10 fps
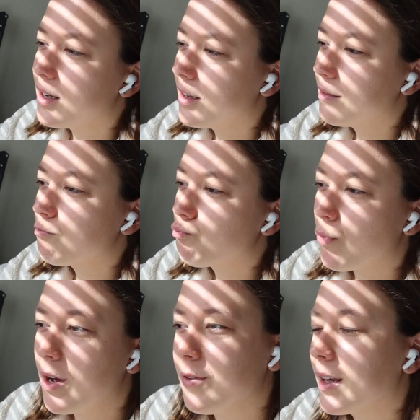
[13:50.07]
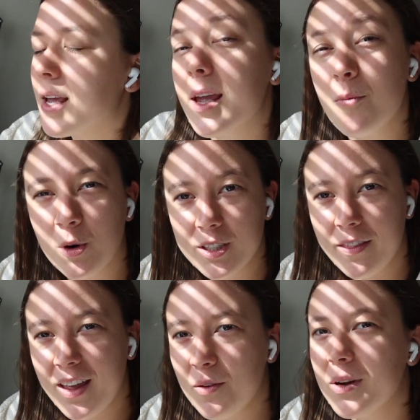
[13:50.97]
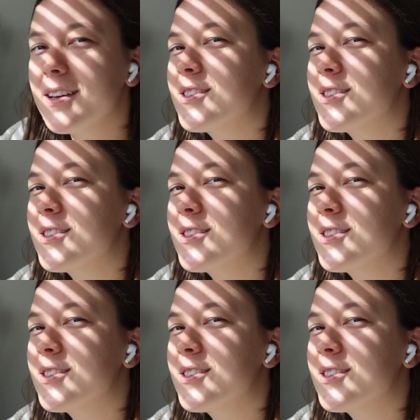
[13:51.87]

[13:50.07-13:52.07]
and I feel like I get more done that way.